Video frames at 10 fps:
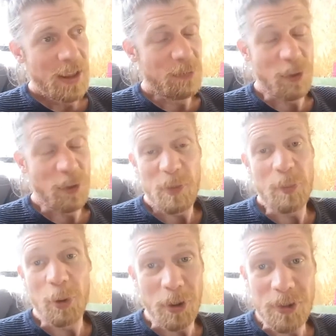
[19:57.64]
For me
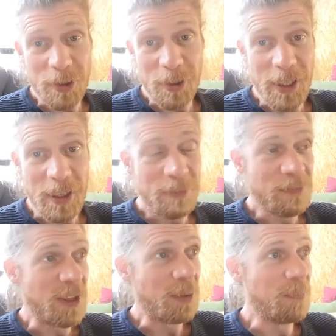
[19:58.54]
personally,
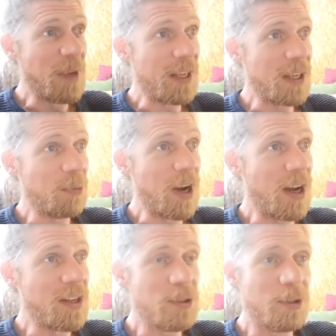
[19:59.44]
filmmaking
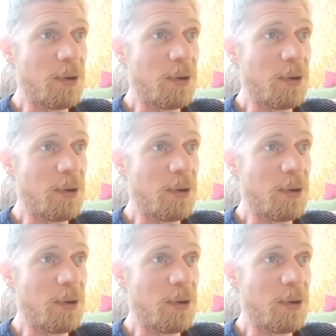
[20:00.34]
wise,